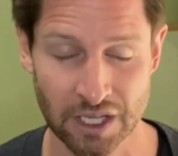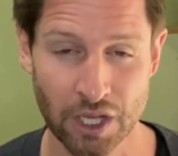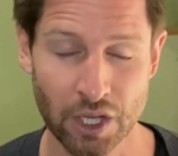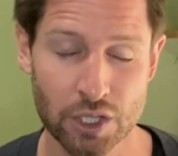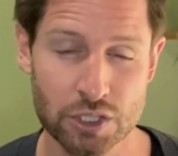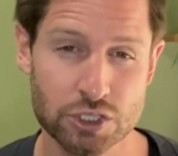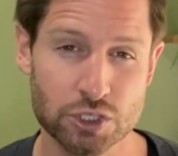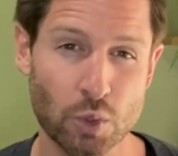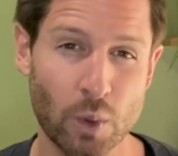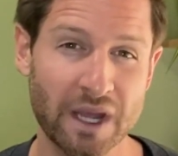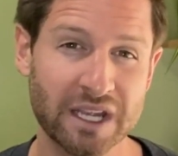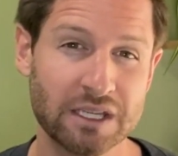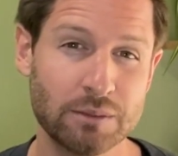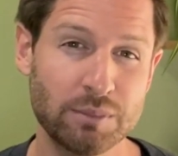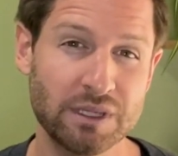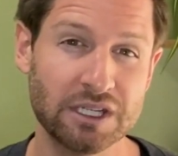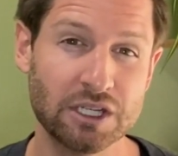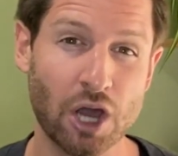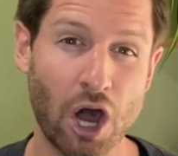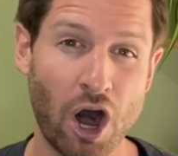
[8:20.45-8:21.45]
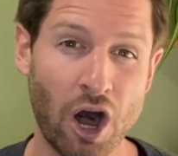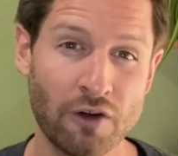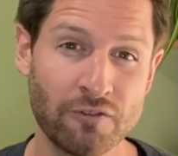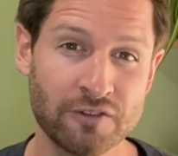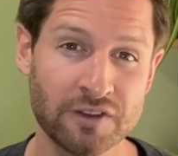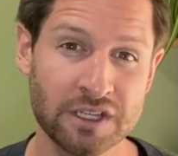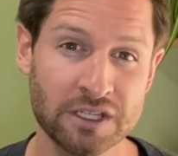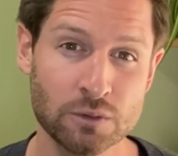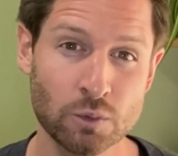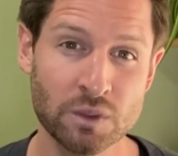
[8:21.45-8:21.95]
so I can be
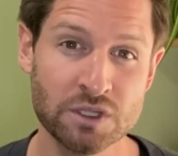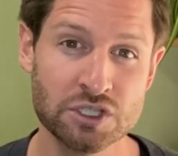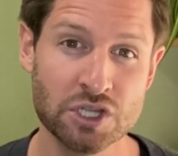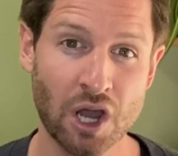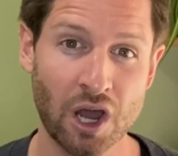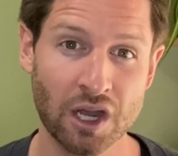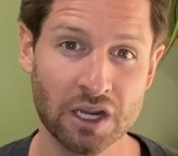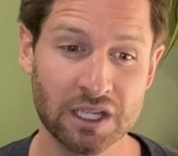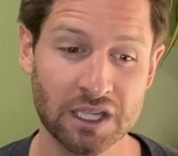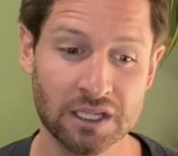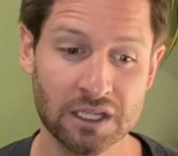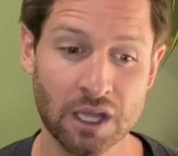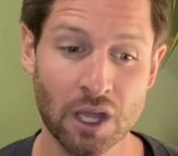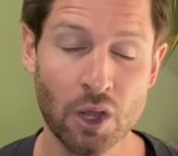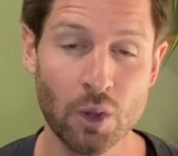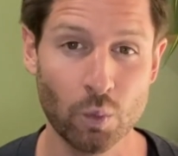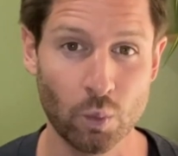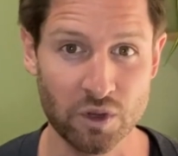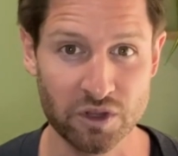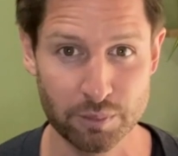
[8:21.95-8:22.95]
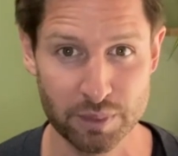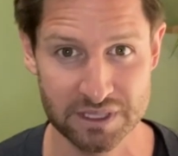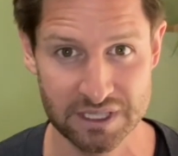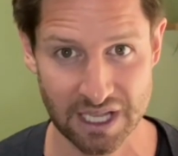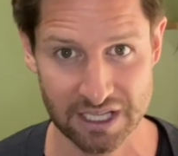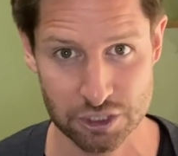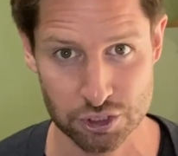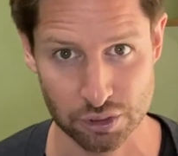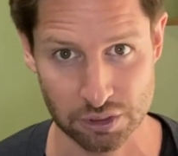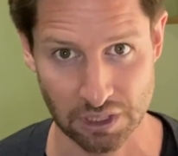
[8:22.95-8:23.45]
confident when talking with
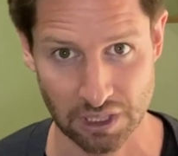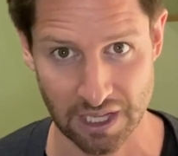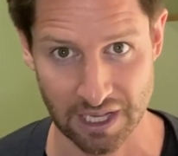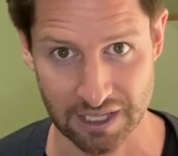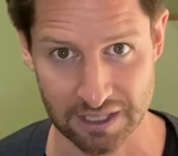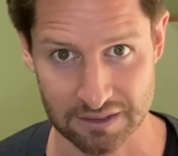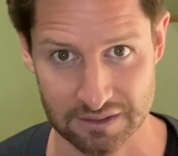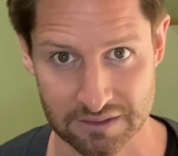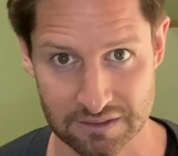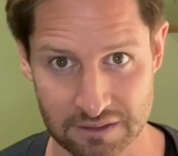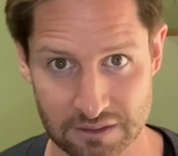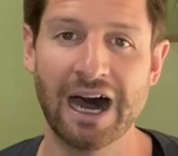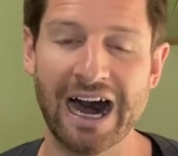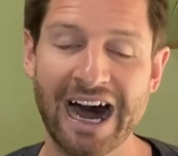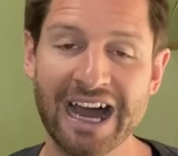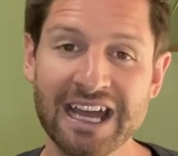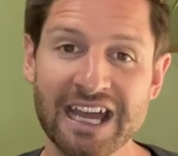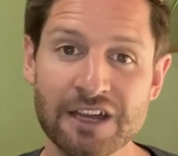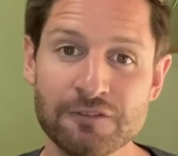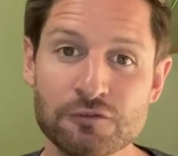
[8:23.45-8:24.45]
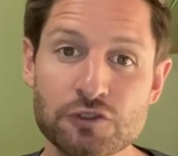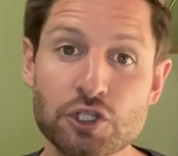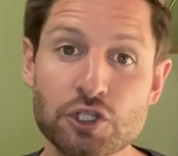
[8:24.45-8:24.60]
potential clients. I have